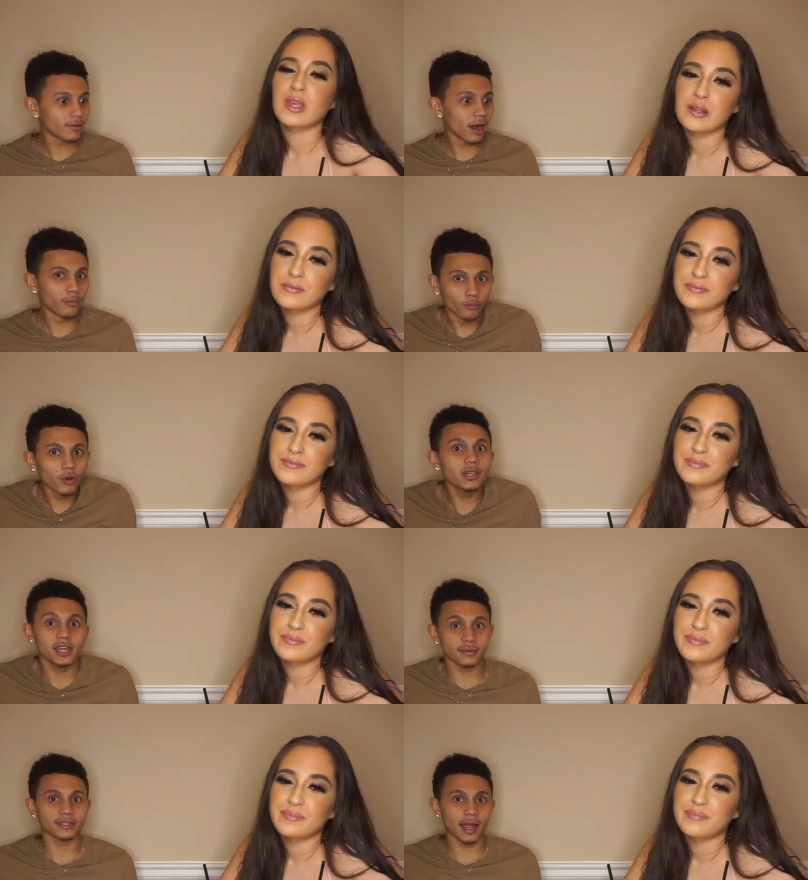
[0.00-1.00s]
Speaker 1: I'm
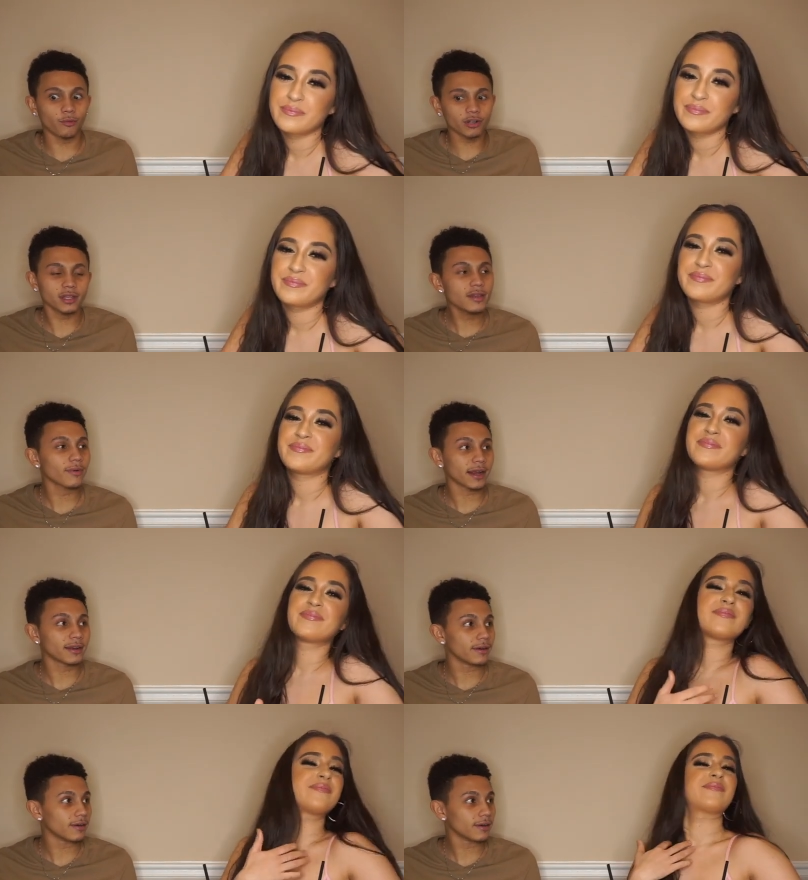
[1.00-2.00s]
really upset. I want to leave right
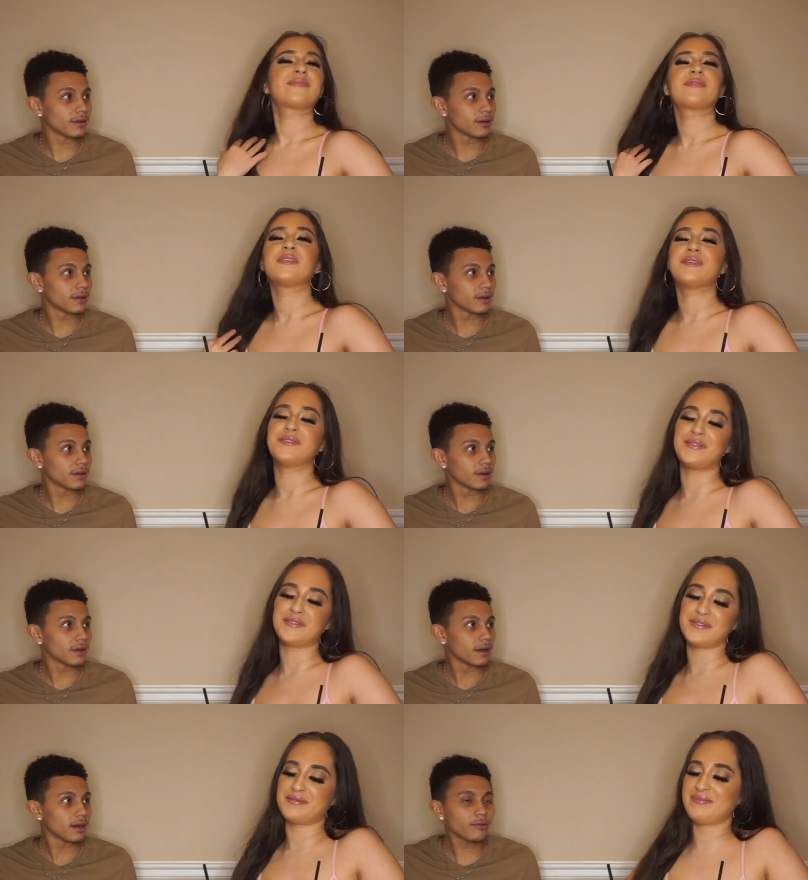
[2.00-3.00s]
now.
Speaker 2: Dude. I
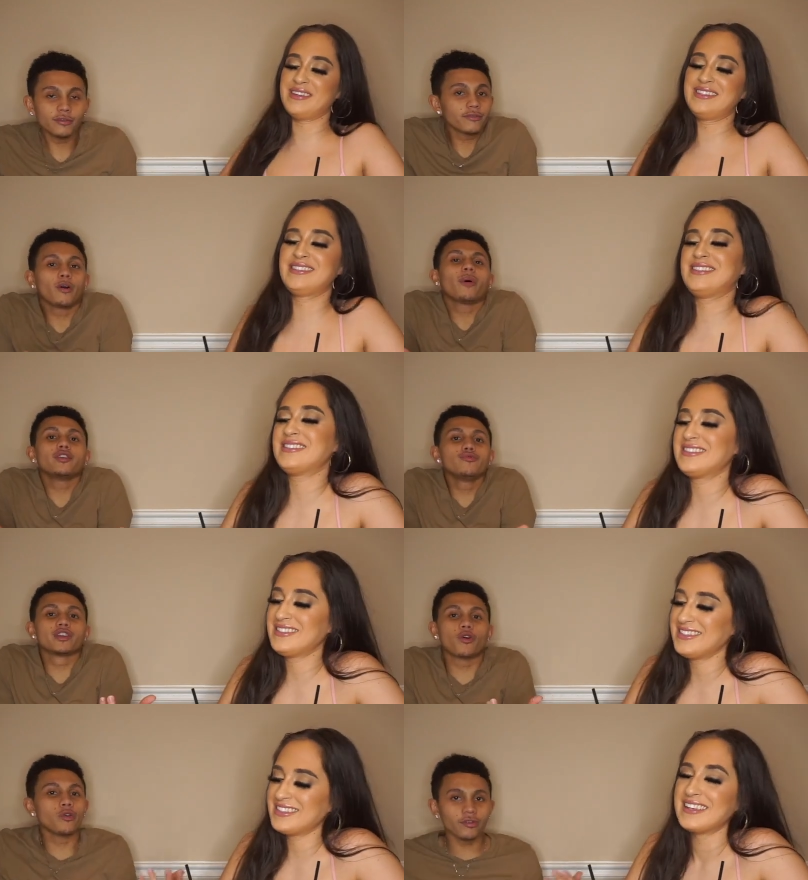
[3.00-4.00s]
Speaker 1: don't even know why you
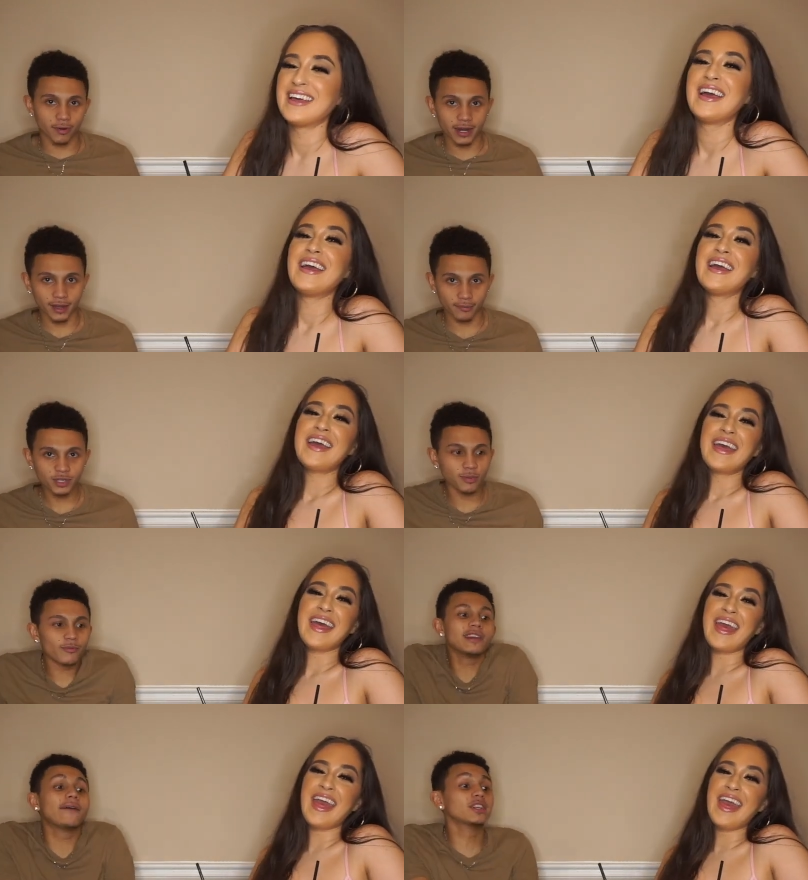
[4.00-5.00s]
recorded right now. We
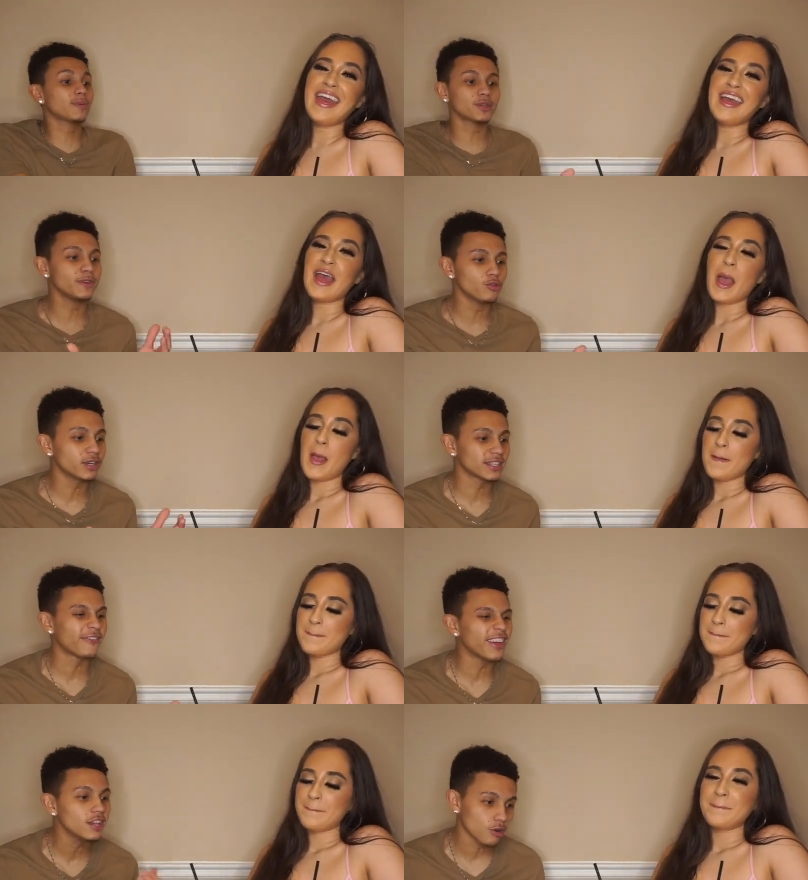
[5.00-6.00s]
we're not even supposed to be doing this
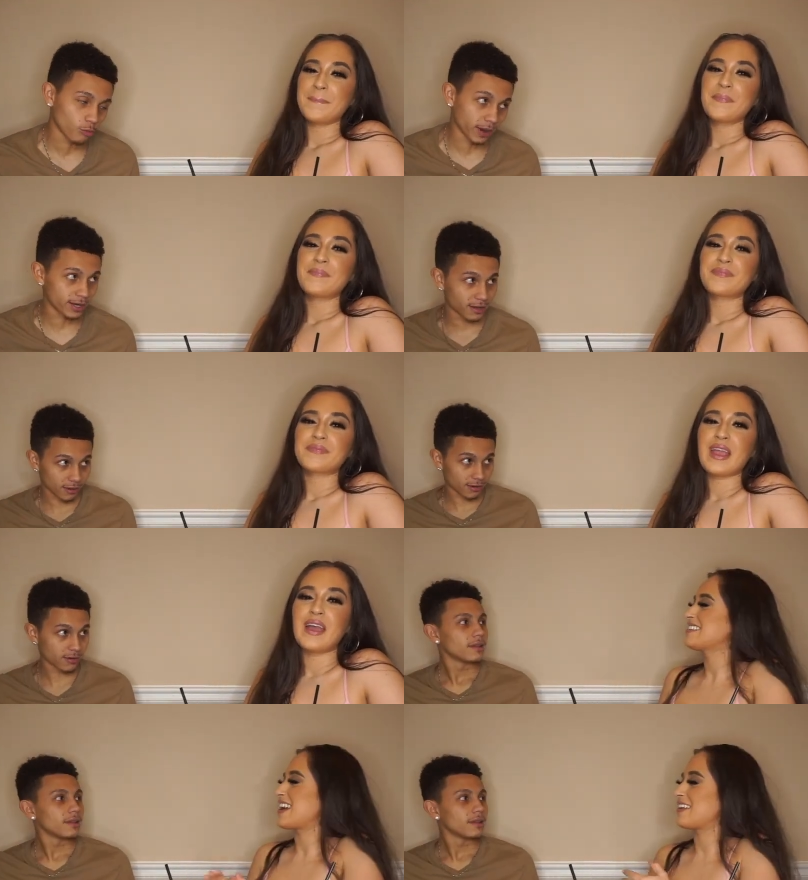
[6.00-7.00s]
video right now.
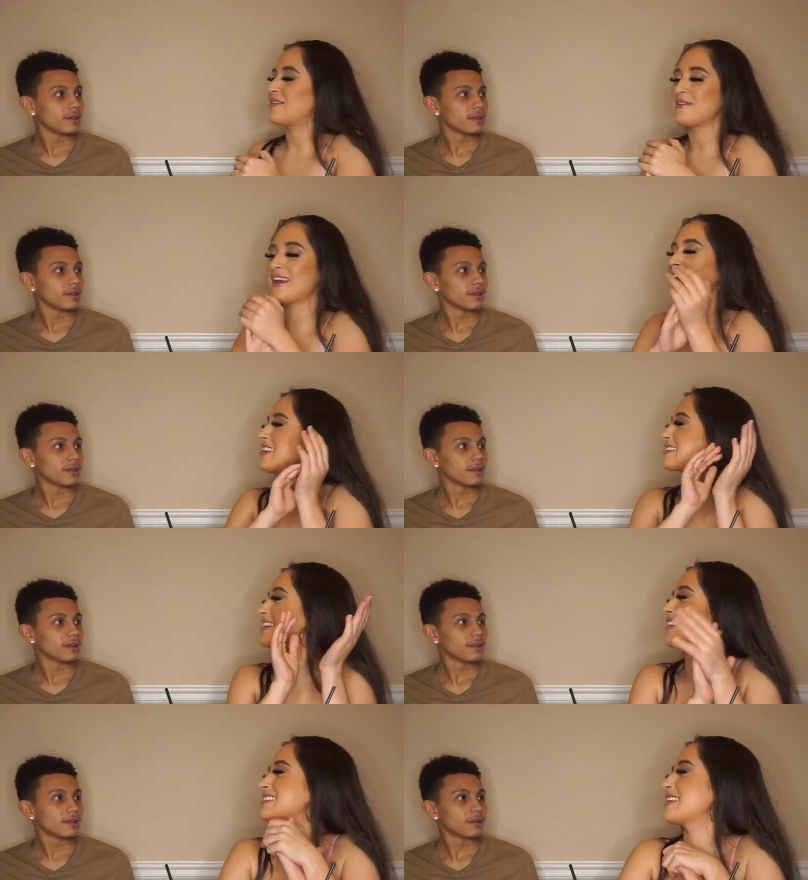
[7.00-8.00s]
Speaker 2: So, no, babe. It's,
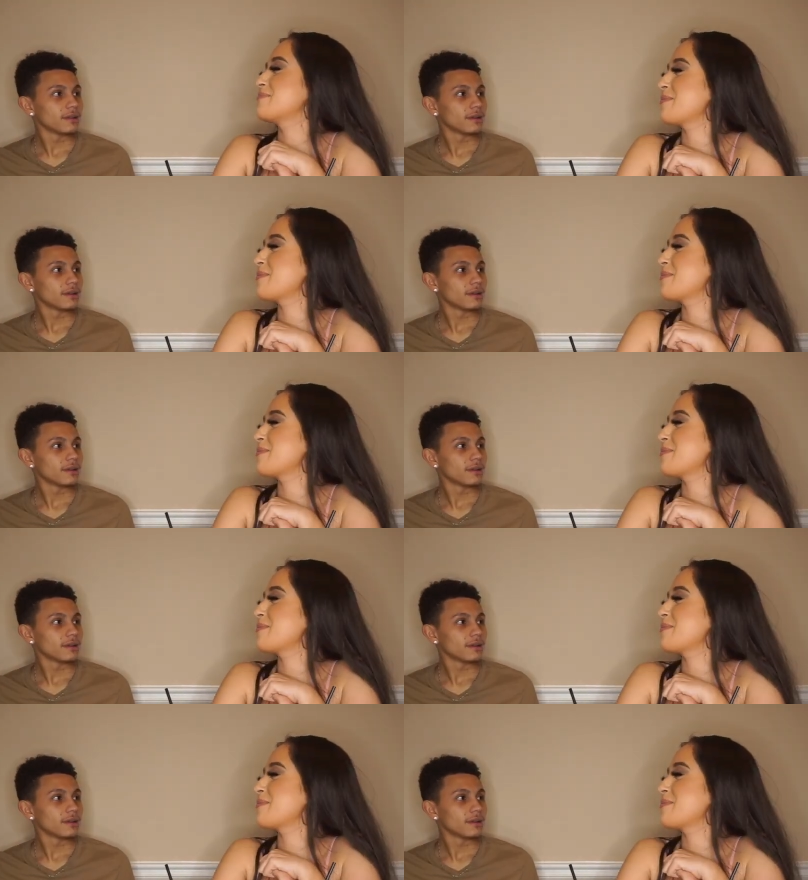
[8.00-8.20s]
it's a